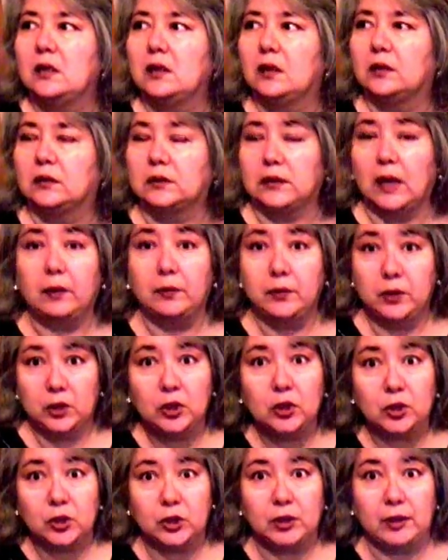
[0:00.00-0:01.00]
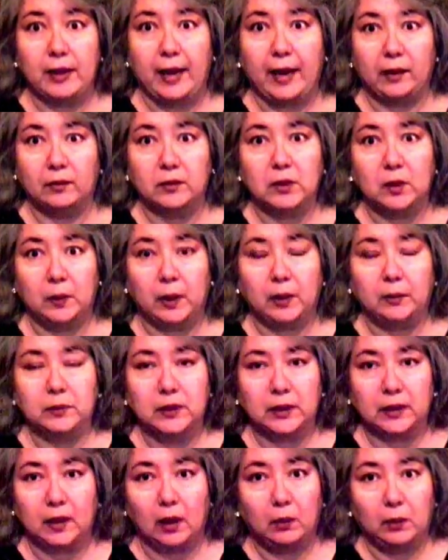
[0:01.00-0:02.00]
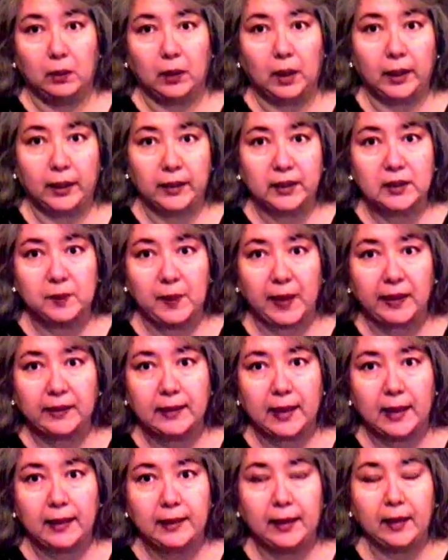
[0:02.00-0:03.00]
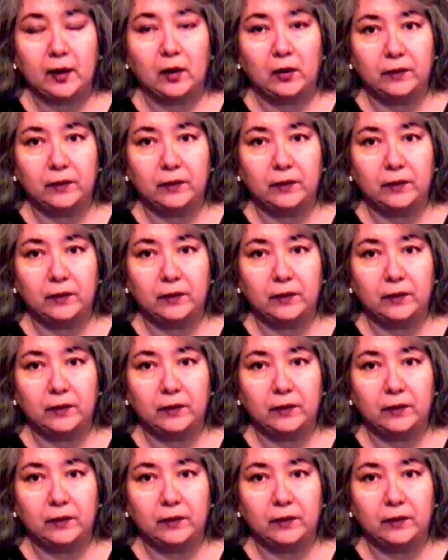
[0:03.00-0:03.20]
I was used to that. It's like I expect that now.